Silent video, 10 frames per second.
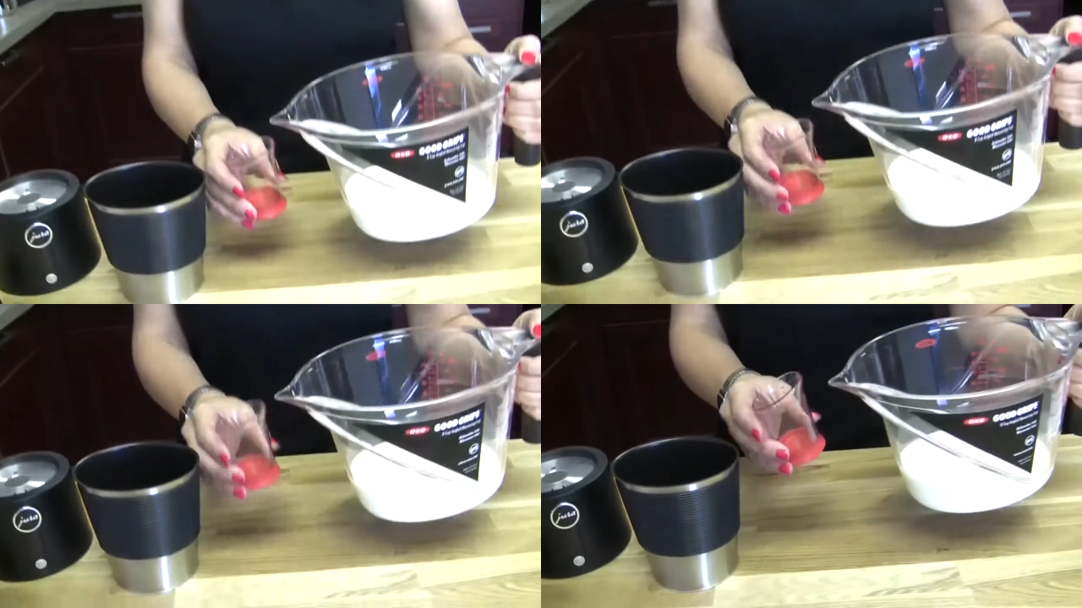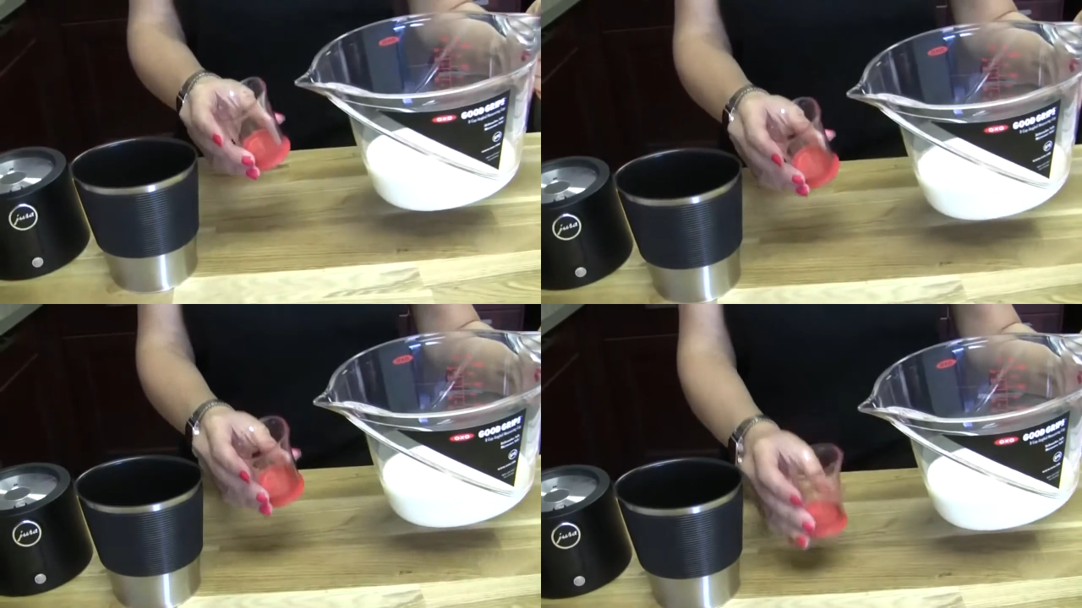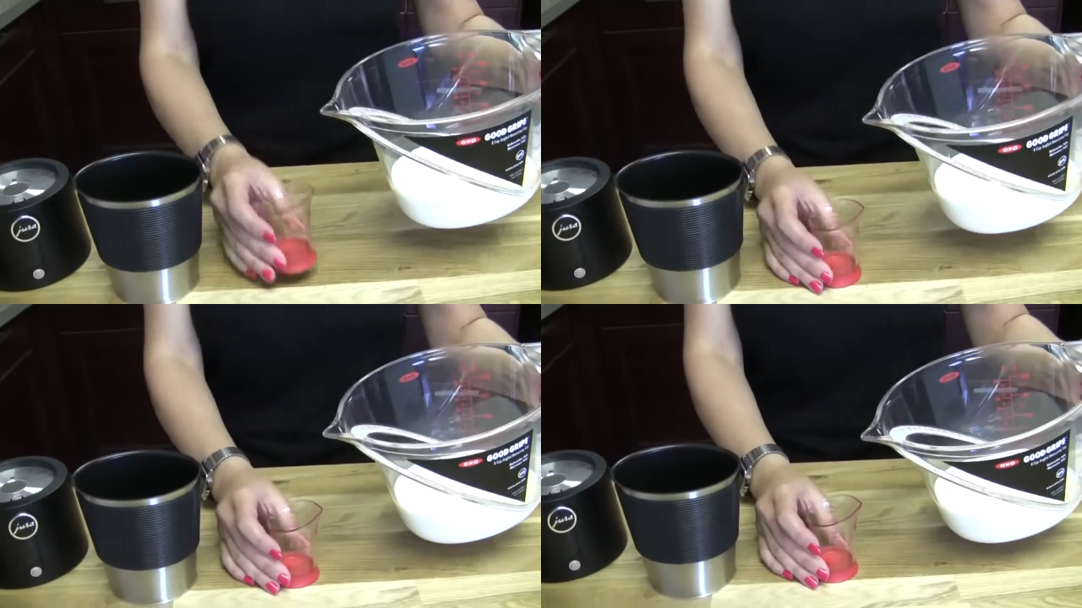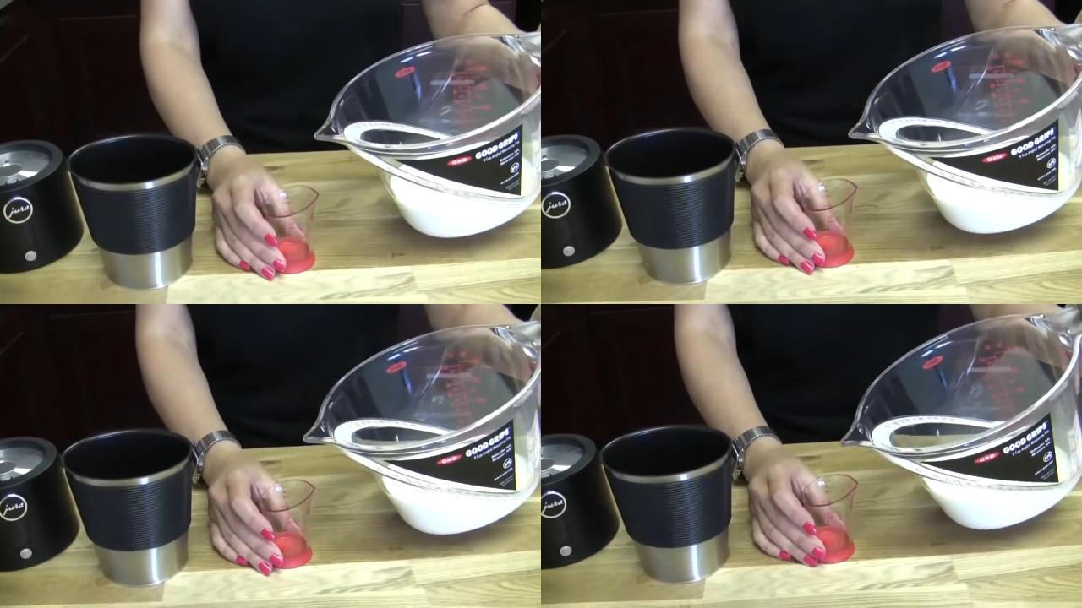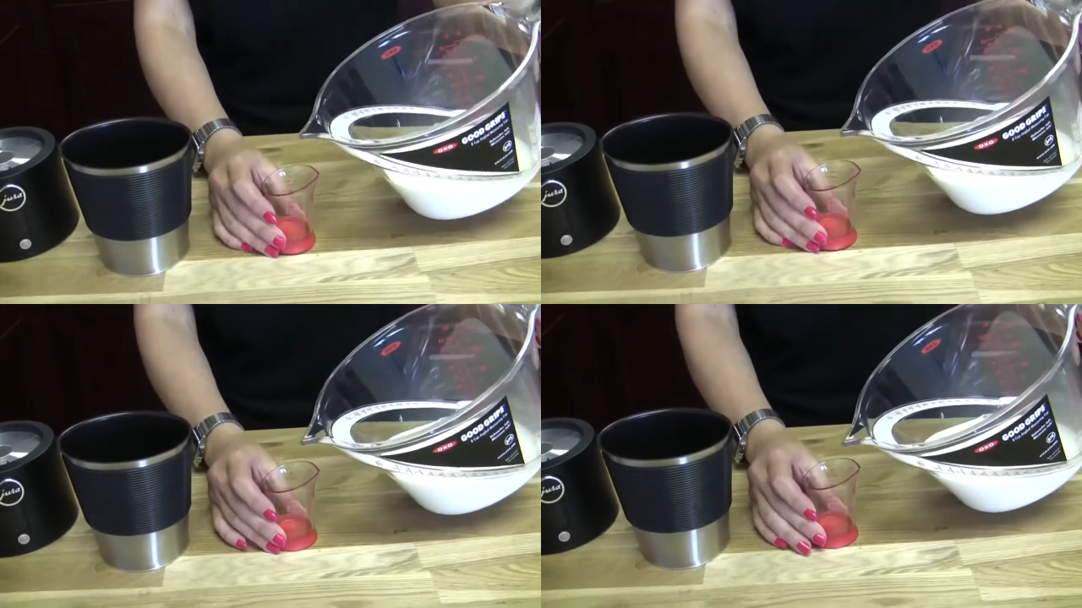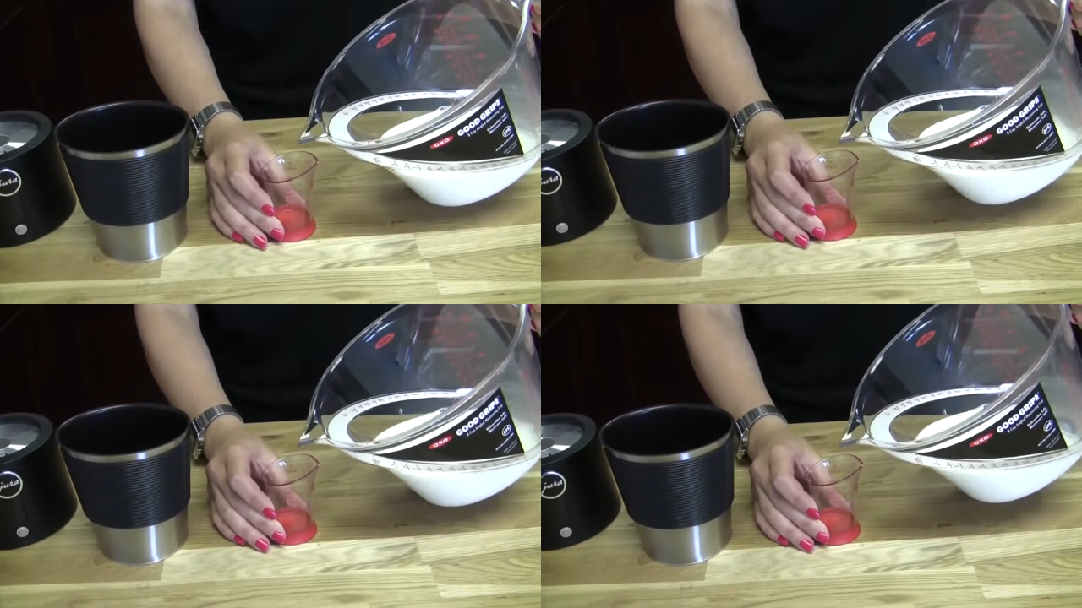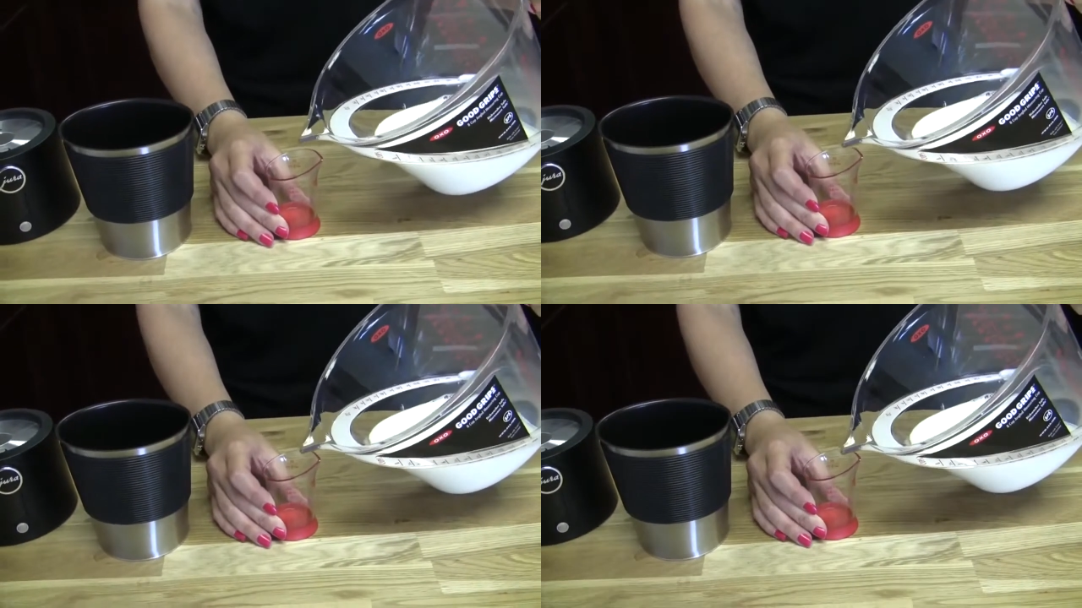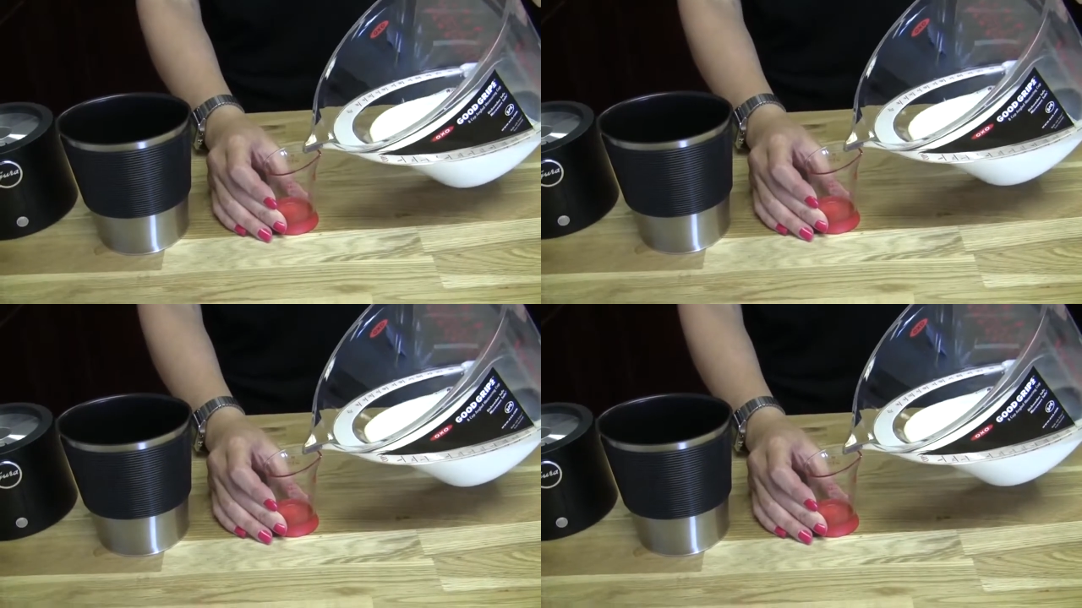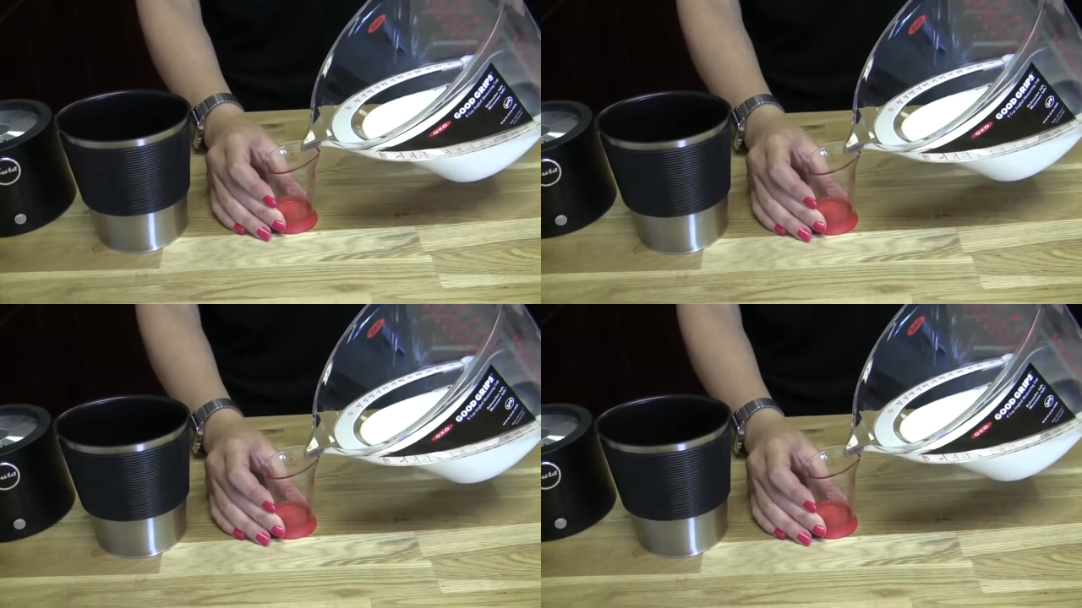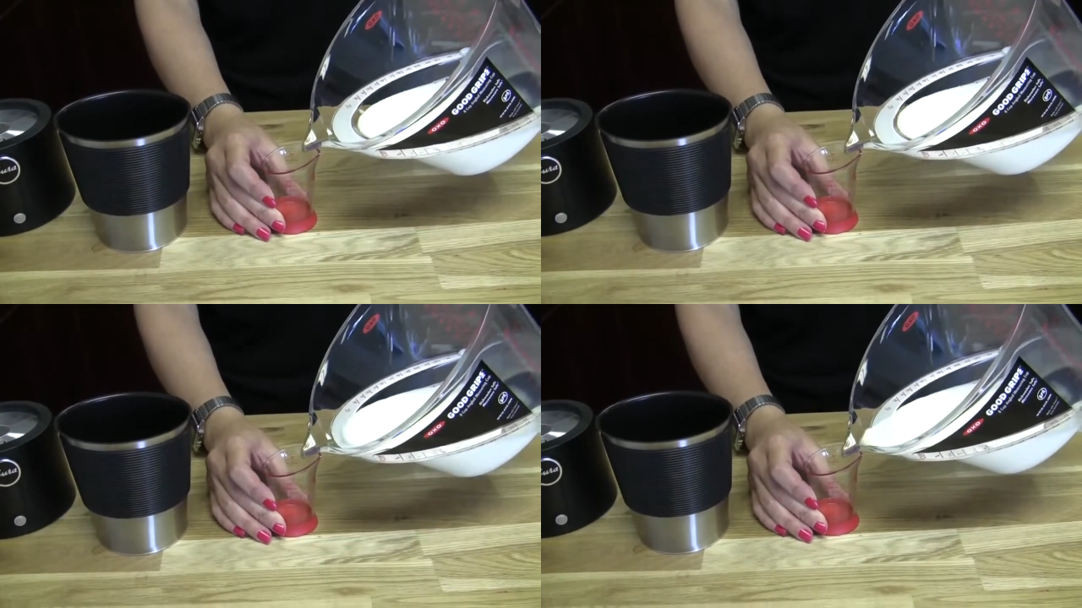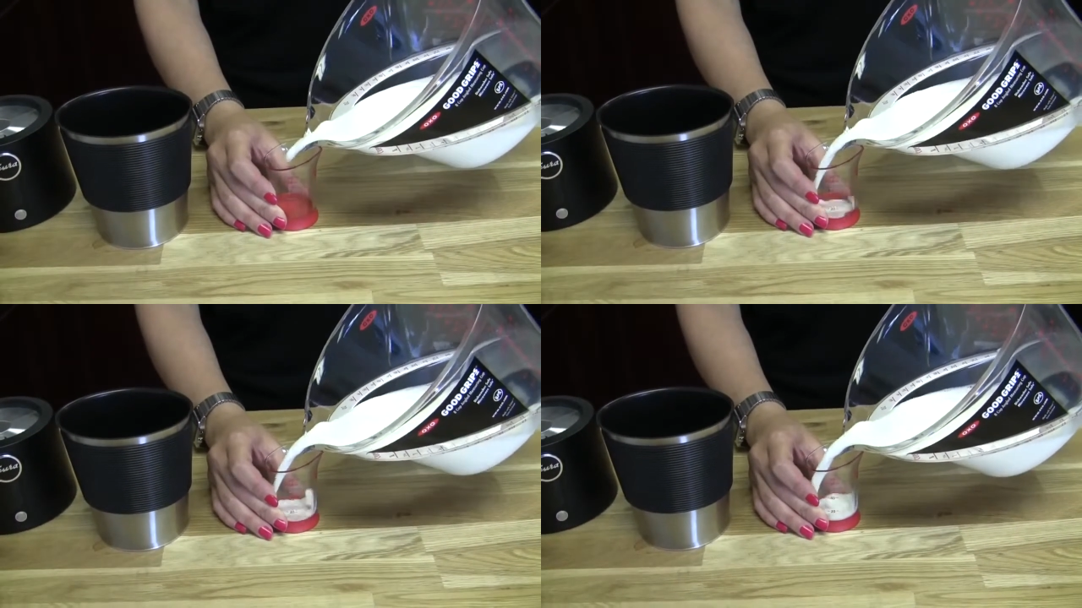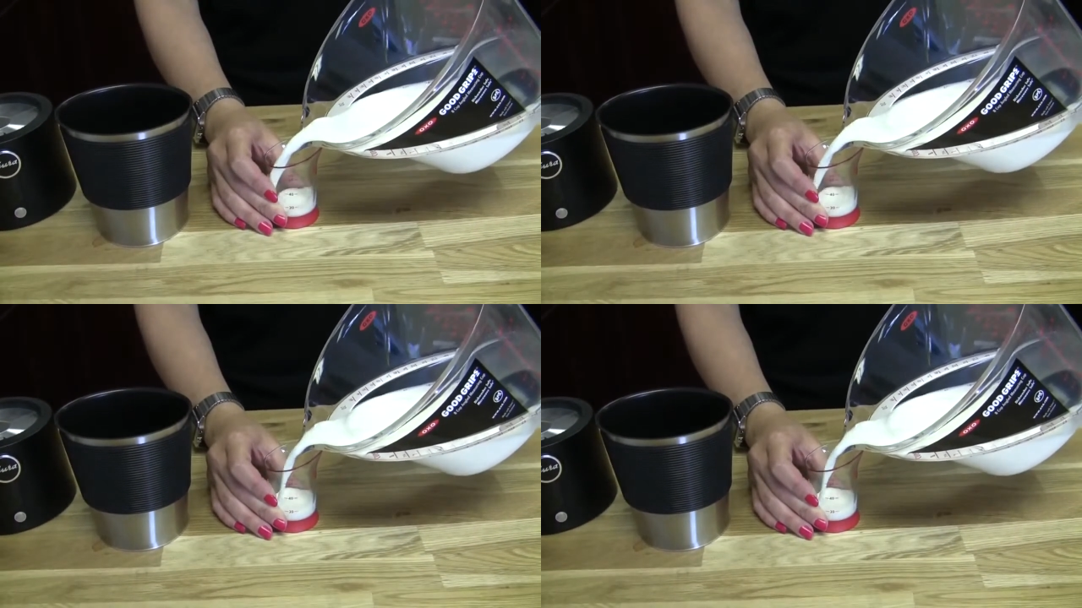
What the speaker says: [unreadable: no face in view]